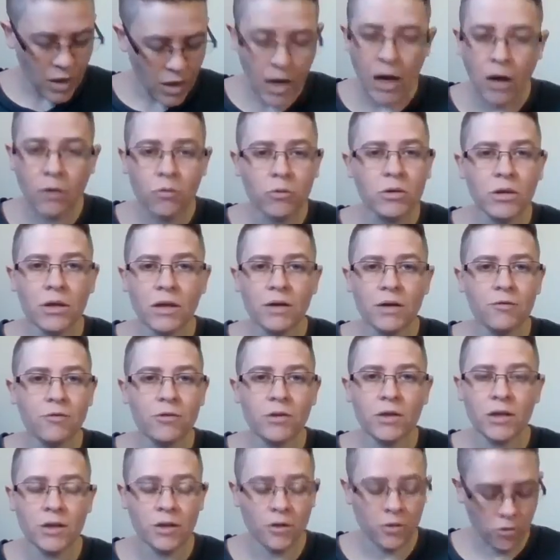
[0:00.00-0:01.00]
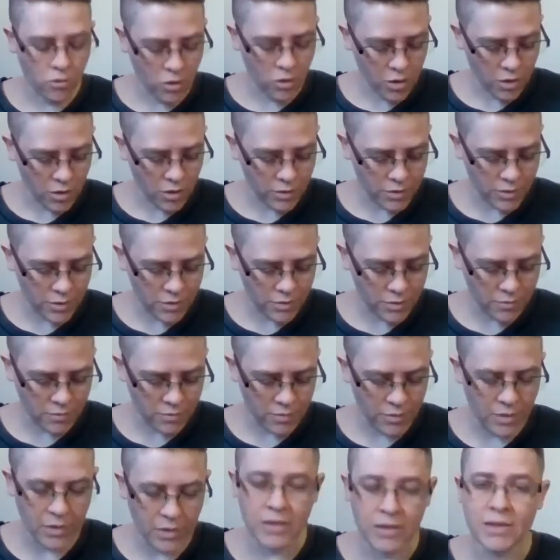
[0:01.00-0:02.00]
"How will I ever get across?"
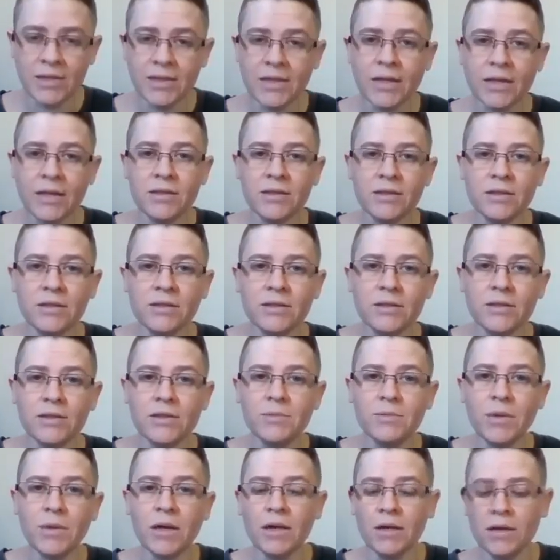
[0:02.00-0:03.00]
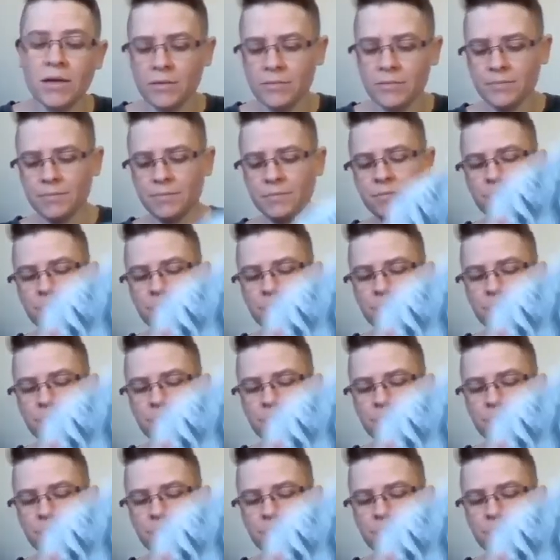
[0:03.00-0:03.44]
he said in dismay.